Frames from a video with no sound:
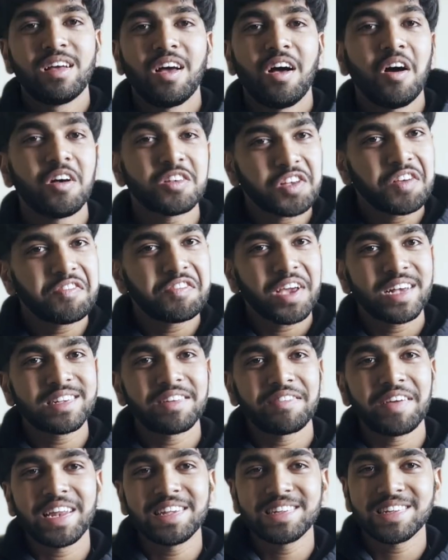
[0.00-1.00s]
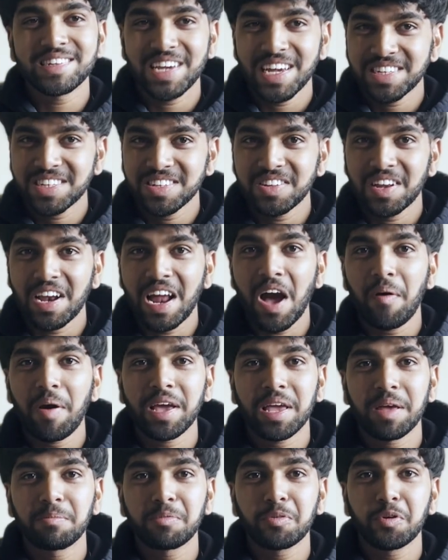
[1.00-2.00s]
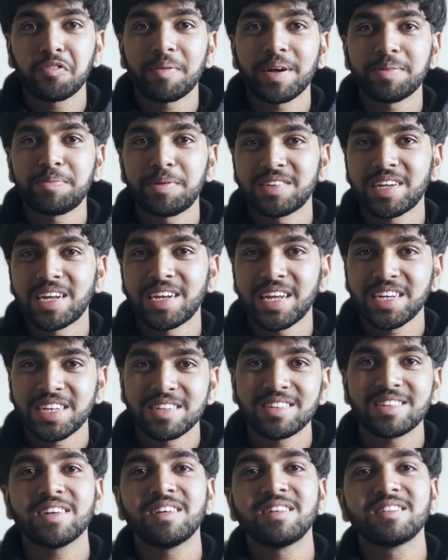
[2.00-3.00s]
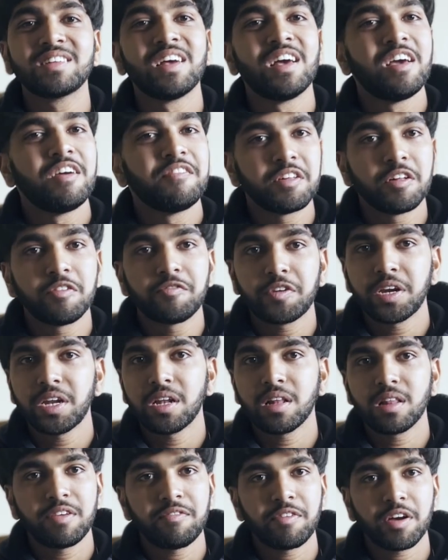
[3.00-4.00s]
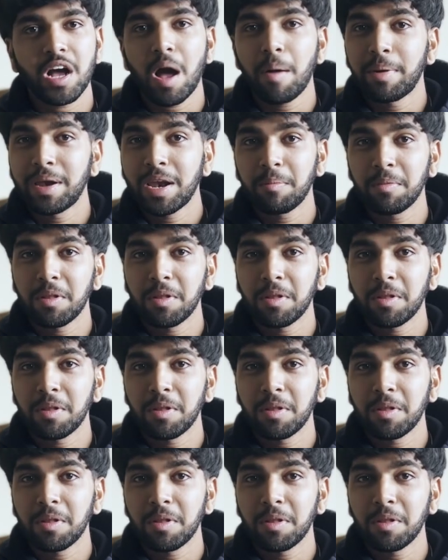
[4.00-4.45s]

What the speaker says: Also, if you guys have any suggestions on how I can improve my presentation skills, feel free to leave a comment down